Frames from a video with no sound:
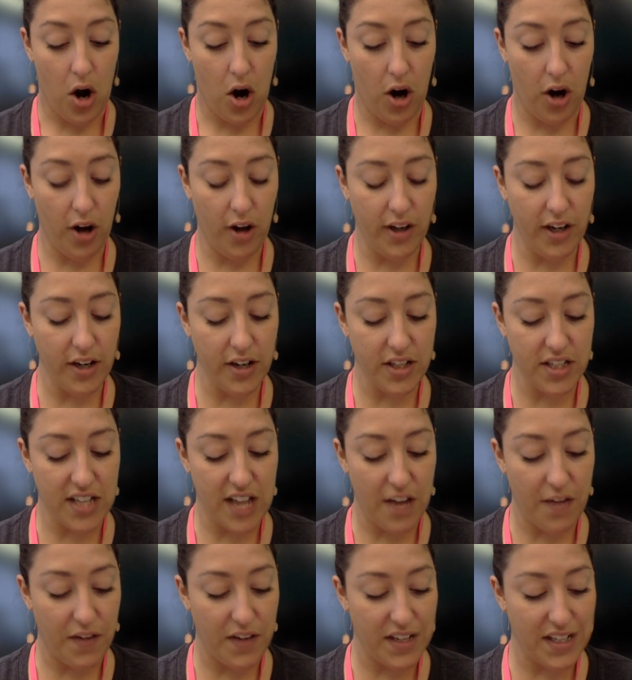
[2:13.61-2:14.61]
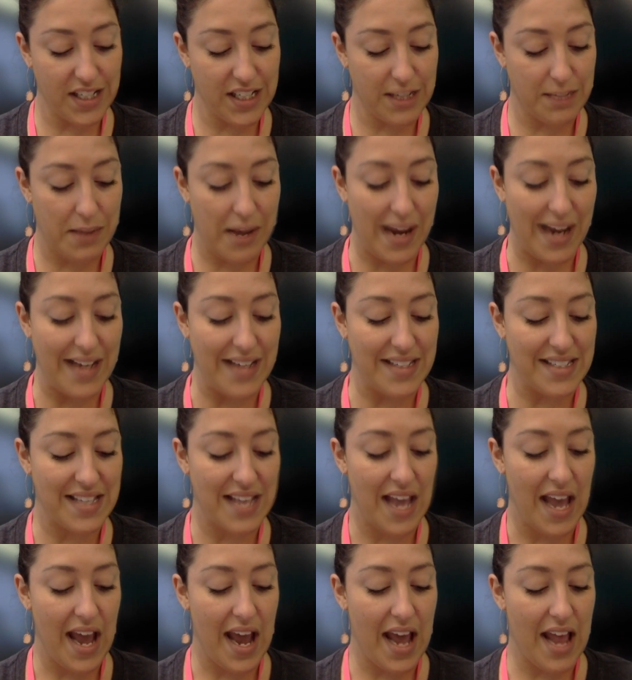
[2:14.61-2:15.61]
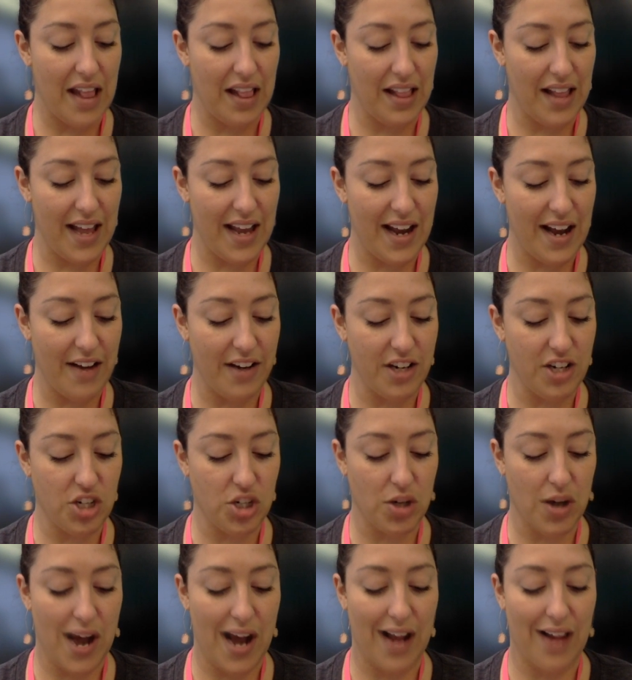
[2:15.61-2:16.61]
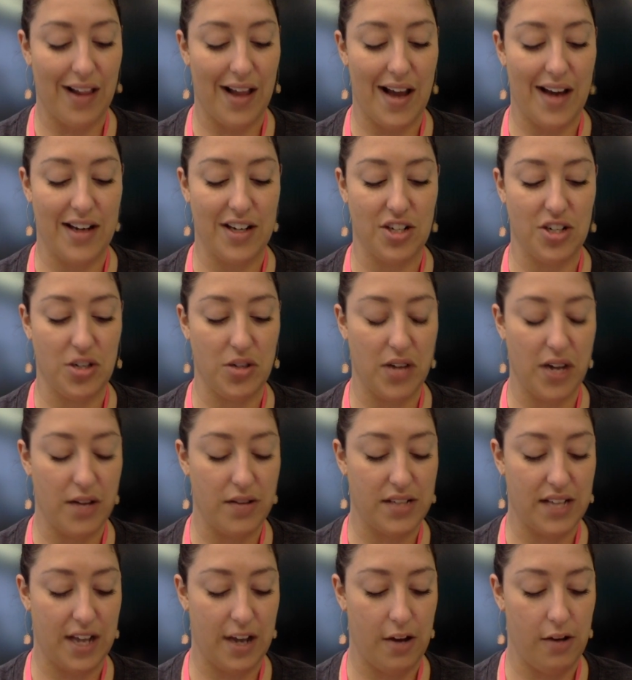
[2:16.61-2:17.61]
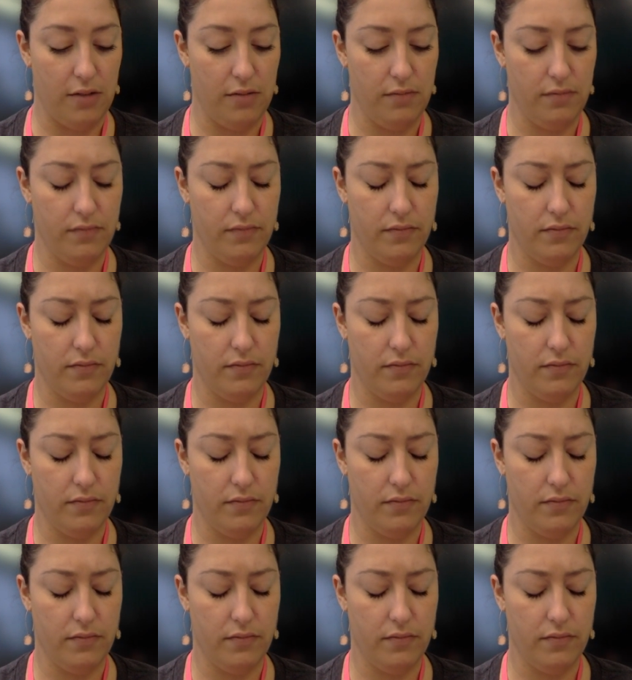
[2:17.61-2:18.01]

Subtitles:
Hurl yourself into space and let out a drag line as you go down."